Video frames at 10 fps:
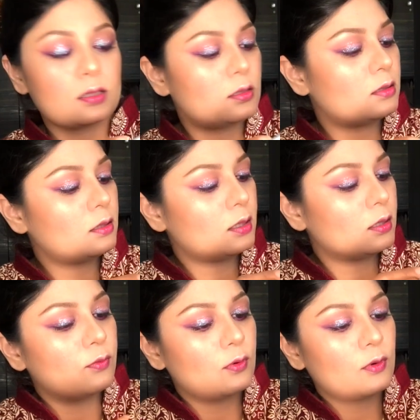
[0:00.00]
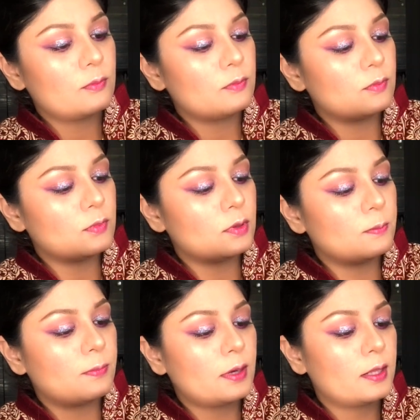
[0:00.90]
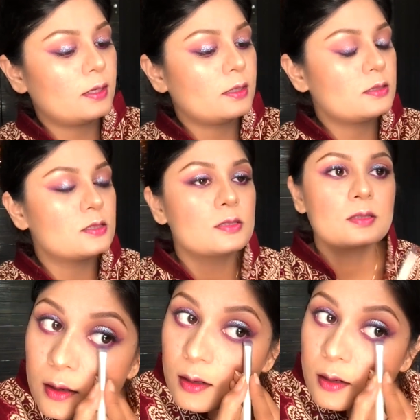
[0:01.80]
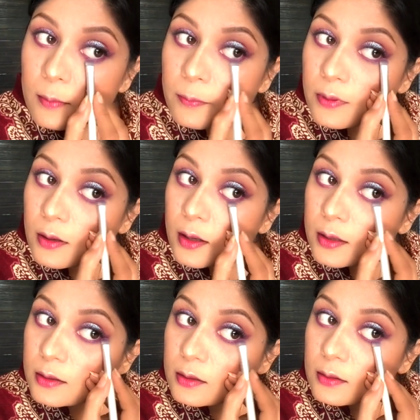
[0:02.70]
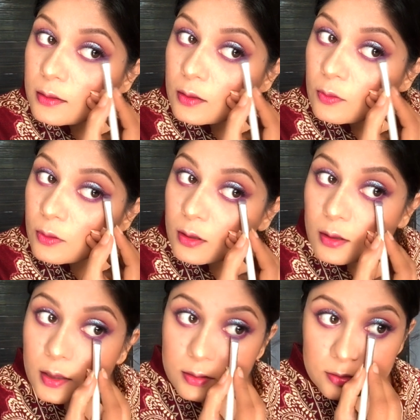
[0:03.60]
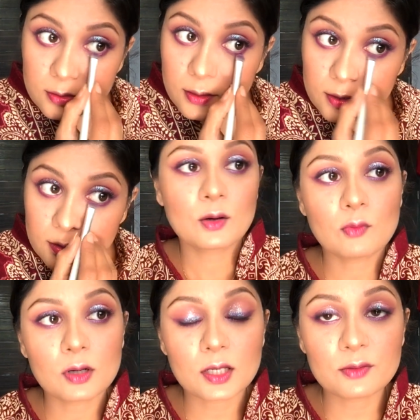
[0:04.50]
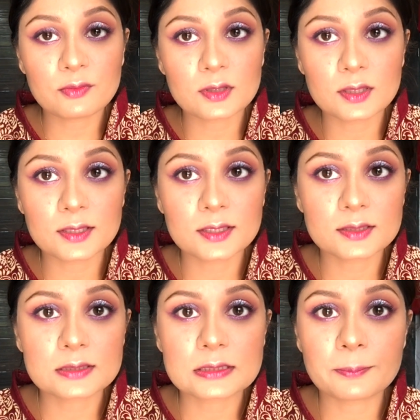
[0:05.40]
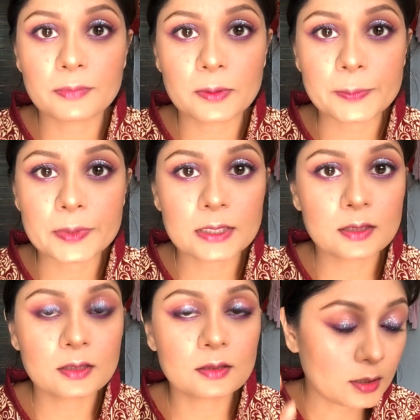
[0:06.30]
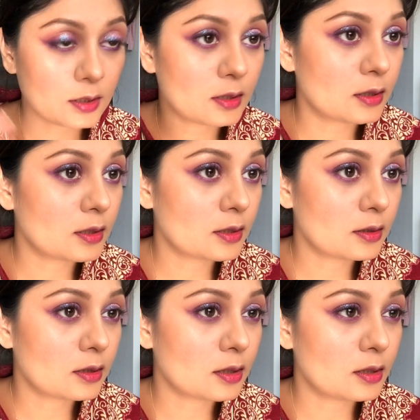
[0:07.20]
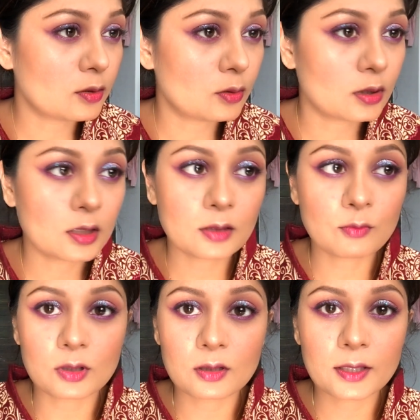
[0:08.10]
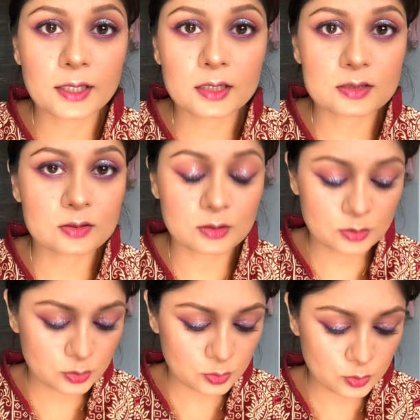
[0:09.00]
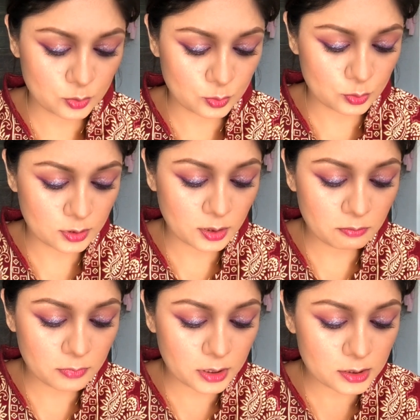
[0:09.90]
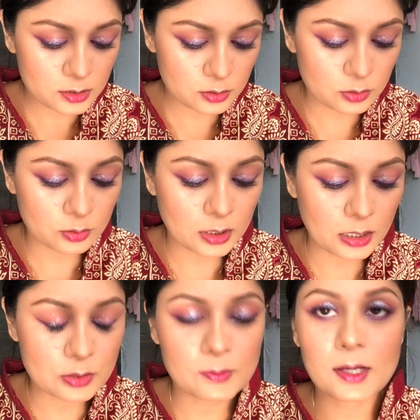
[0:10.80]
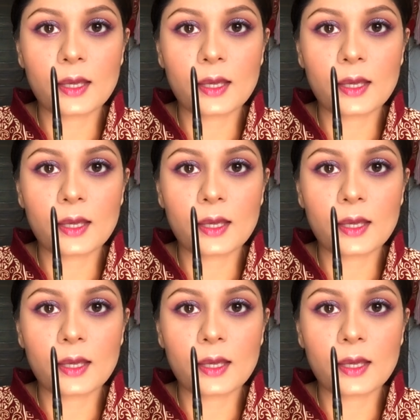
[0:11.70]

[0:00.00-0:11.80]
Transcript: color from the palette, and apply it in the lower lash line. What I feel is the purple color in the lower waterline is not suiting much, so that's why